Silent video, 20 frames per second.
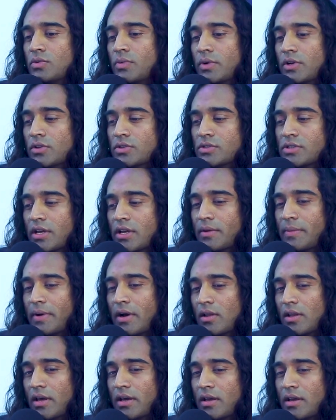you said
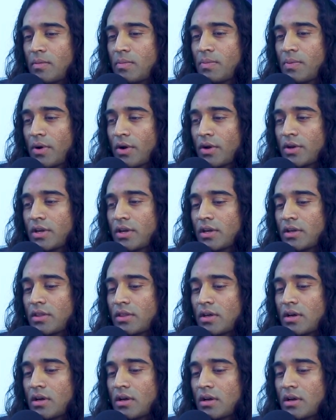about like burning
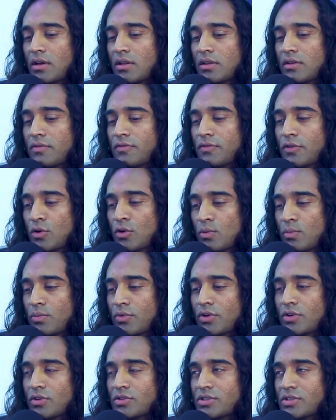the film
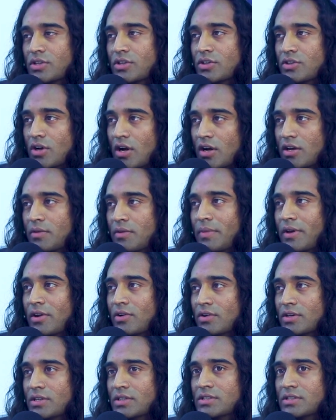reels and the
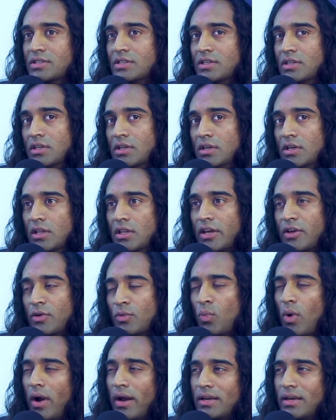documentaries, like
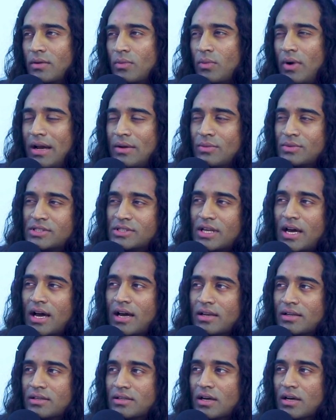why was that
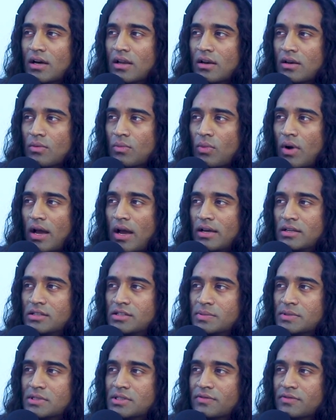done? Why
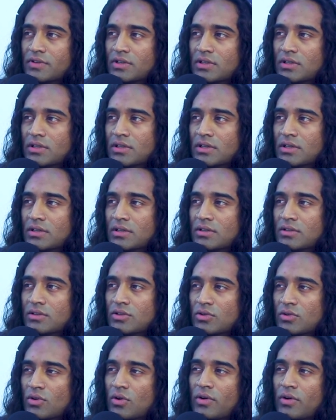specifically? Do
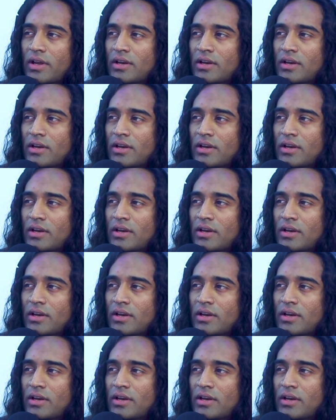you know any